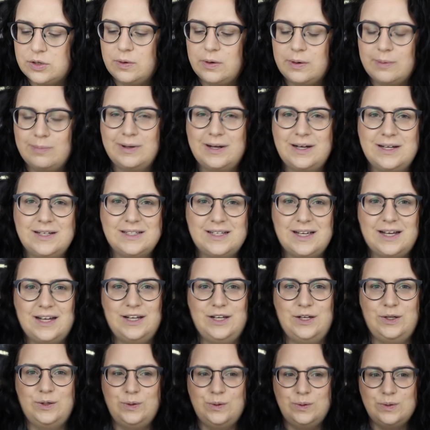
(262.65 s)
or because I
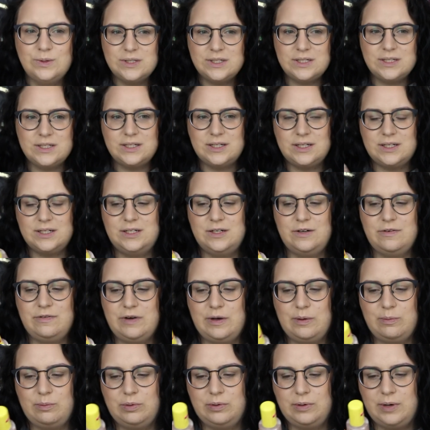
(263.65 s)
used a
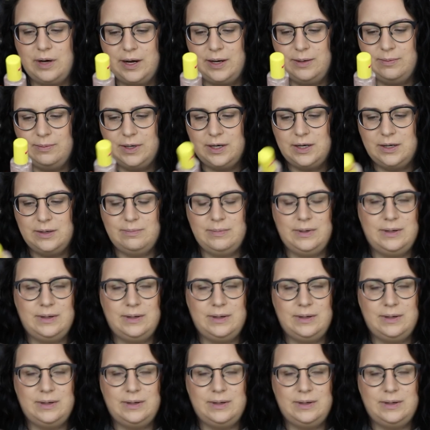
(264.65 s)
different primer.